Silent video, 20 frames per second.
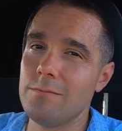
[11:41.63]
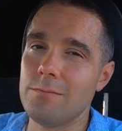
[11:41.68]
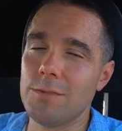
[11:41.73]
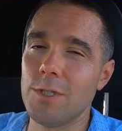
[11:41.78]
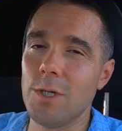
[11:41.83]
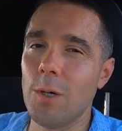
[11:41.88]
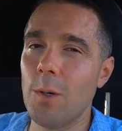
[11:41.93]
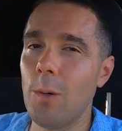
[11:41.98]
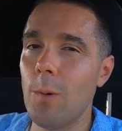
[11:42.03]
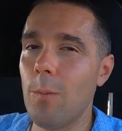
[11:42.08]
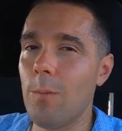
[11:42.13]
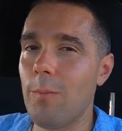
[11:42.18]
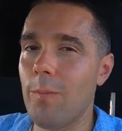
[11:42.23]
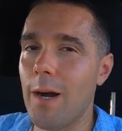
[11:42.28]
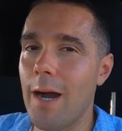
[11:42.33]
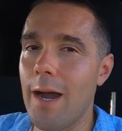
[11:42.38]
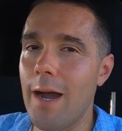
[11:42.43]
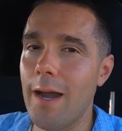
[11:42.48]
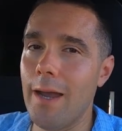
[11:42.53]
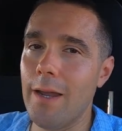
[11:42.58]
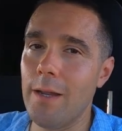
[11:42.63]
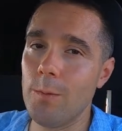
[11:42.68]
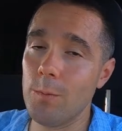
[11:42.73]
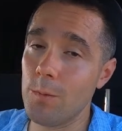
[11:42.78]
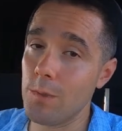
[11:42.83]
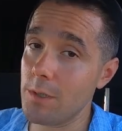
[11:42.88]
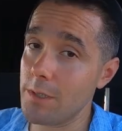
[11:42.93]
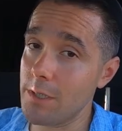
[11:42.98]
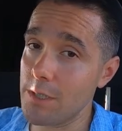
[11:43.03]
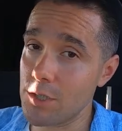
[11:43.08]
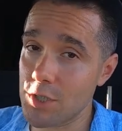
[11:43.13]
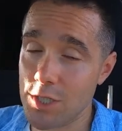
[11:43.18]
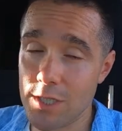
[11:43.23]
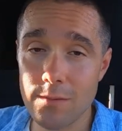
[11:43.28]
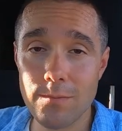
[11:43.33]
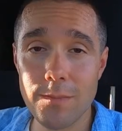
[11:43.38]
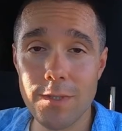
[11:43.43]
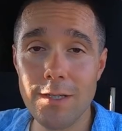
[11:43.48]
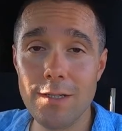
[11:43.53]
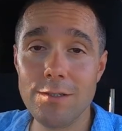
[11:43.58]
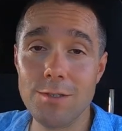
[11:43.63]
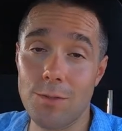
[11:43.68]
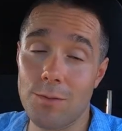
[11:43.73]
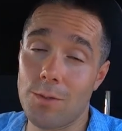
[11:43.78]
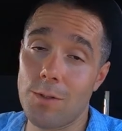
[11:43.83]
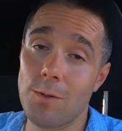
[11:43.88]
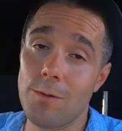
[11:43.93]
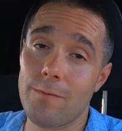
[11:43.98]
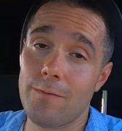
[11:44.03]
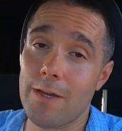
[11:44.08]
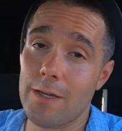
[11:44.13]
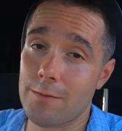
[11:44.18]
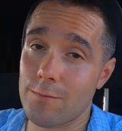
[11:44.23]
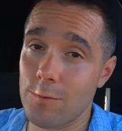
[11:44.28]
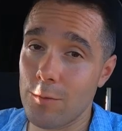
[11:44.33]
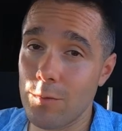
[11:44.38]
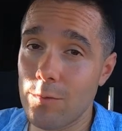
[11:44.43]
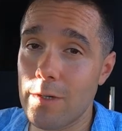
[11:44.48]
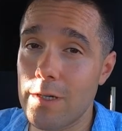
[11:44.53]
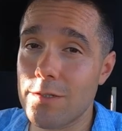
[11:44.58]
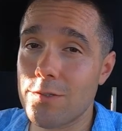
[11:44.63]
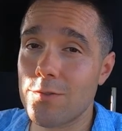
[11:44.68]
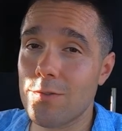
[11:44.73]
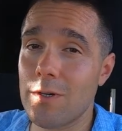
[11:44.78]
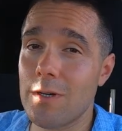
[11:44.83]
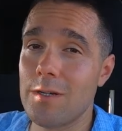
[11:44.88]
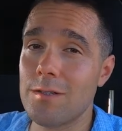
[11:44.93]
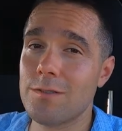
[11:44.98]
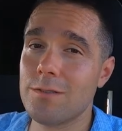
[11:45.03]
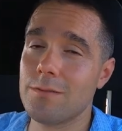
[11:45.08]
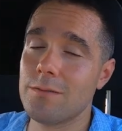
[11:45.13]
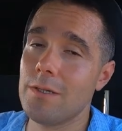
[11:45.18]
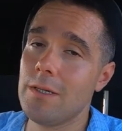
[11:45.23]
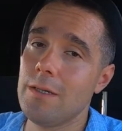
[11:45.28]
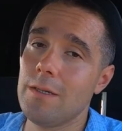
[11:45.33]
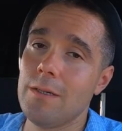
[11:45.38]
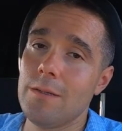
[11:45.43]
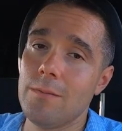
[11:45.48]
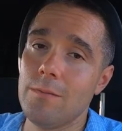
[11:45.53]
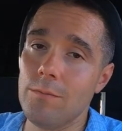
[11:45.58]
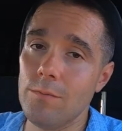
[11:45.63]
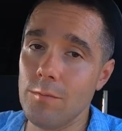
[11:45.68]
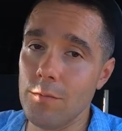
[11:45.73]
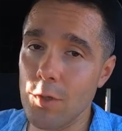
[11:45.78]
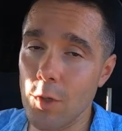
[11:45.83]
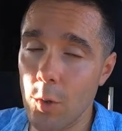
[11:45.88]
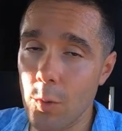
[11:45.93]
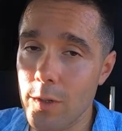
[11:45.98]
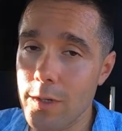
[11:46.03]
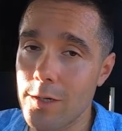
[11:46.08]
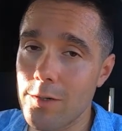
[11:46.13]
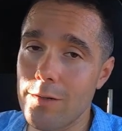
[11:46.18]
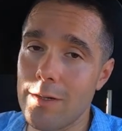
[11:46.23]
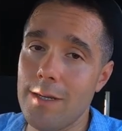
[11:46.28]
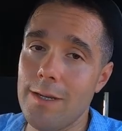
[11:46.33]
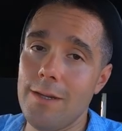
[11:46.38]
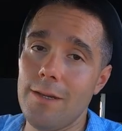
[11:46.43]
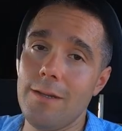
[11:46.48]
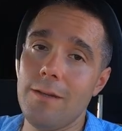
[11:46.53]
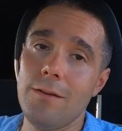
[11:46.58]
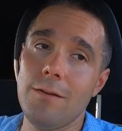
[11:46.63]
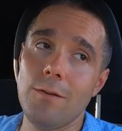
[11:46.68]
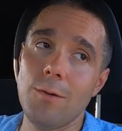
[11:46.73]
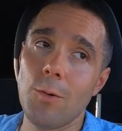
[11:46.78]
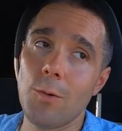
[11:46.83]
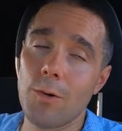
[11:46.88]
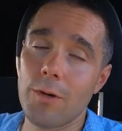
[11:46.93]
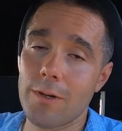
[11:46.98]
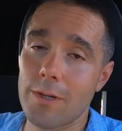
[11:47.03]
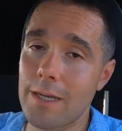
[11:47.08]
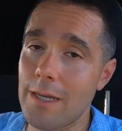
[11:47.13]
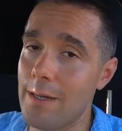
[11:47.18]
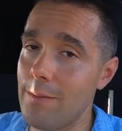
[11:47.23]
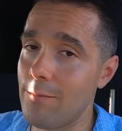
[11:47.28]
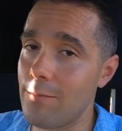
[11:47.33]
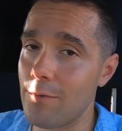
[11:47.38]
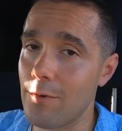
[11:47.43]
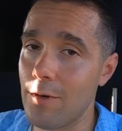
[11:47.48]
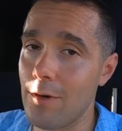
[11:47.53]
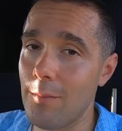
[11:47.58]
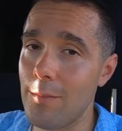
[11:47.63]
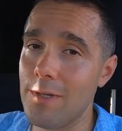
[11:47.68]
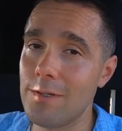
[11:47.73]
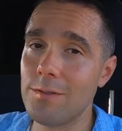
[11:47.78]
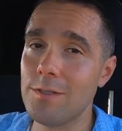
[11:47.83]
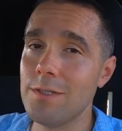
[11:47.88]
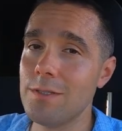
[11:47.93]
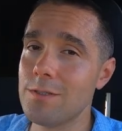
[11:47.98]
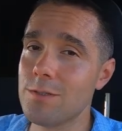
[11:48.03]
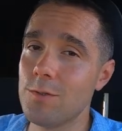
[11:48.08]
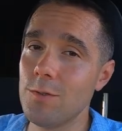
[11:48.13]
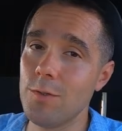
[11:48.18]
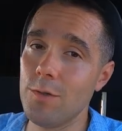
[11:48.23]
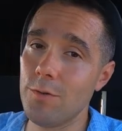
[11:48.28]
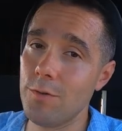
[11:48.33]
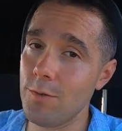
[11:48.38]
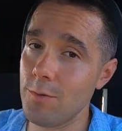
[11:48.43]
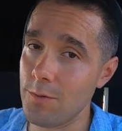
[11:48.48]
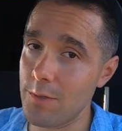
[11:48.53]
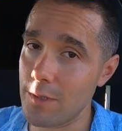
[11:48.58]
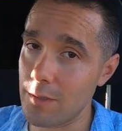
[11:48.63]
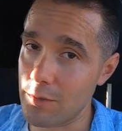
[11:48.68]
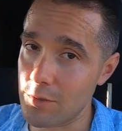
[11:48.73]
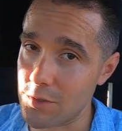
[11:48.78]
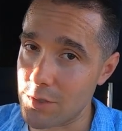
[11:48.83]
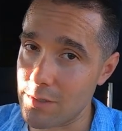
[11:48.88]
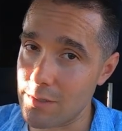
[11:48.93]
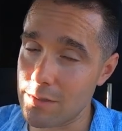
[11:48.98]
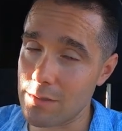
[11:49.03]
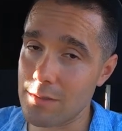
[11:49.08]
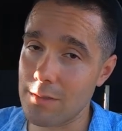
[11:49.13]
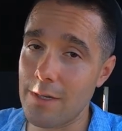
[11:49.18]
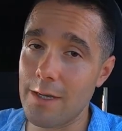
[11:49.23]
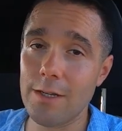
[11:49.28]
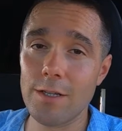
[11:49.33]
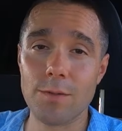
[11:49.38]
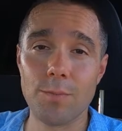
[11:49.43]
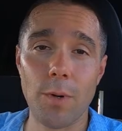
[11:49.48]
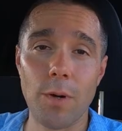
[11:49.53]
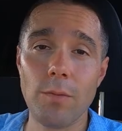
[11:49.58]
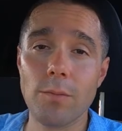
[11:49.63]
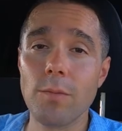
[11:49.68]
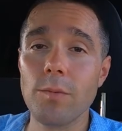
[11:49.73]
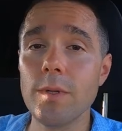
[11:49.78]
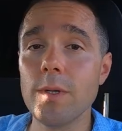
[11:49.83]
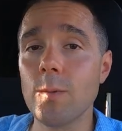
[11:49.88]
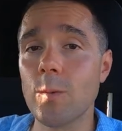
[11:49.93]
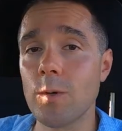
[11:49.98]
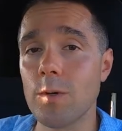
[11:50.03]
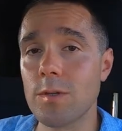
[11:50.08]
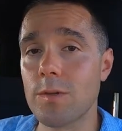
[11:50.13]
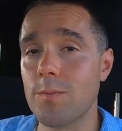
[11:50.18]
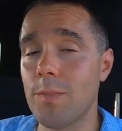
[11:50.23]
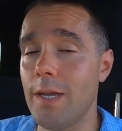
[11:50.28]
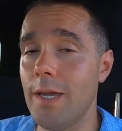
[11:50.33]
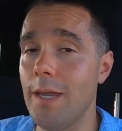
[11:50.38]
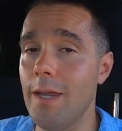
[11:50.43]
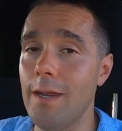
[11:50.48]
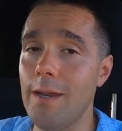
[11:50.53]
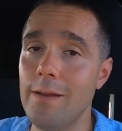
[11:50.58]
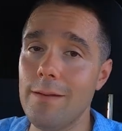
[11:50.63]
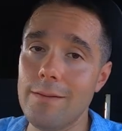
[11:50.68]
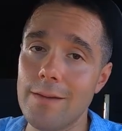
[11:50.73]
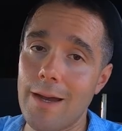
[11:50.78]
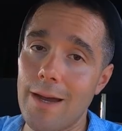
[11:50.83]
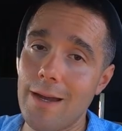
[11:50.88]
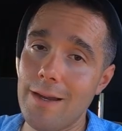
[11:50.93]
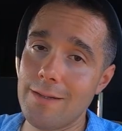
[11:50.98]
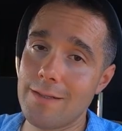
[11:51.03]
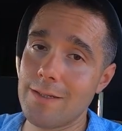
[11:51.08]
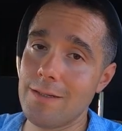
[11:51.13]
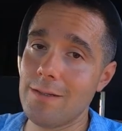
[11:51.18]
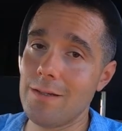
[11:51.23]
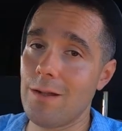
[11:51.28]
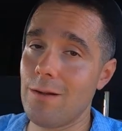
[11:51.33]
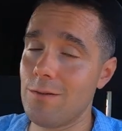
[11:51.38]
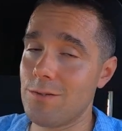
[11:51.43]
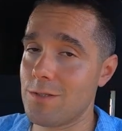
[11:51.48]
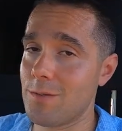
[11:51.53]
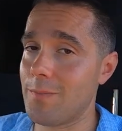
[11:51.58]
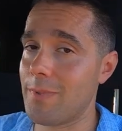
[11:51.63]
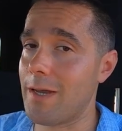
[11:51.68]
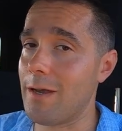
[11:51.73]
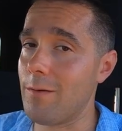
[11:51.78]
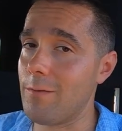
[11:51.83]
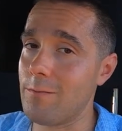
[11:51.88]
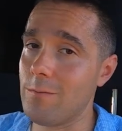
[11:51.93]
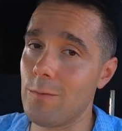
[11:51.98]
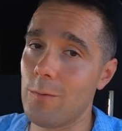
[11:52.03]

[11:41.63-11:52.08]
Don't buy really cheap meat. Don't go to fast food restaurants. Know what you're eating, know where it came from. At least do your due diligence. And it's probably worth paying $9, $10 a pound